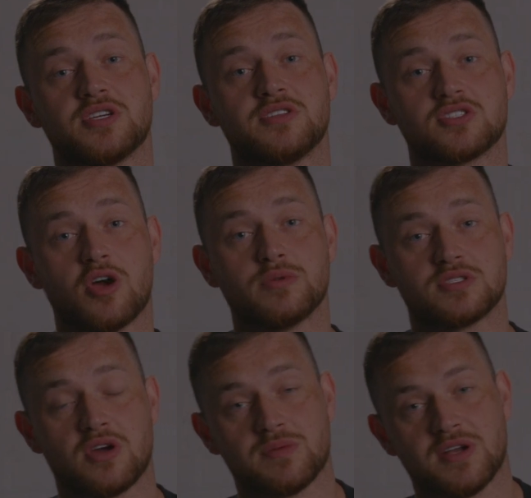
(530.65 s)
The Stoltman's
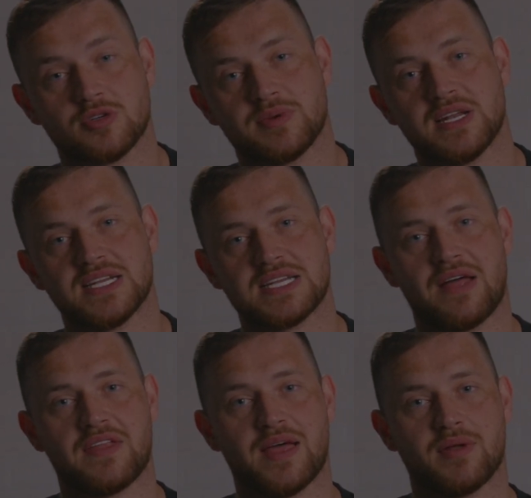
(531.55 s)
documentary will be linked down
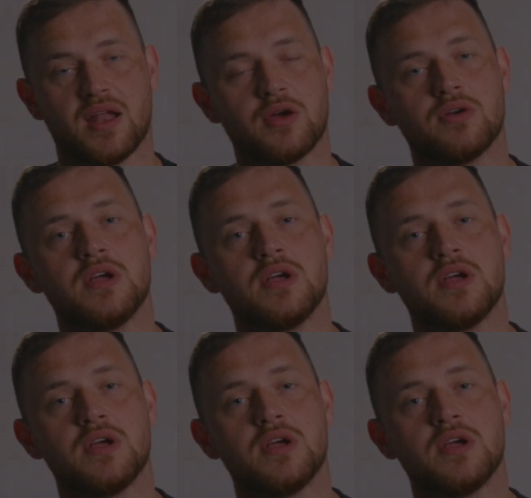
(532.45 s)
there below.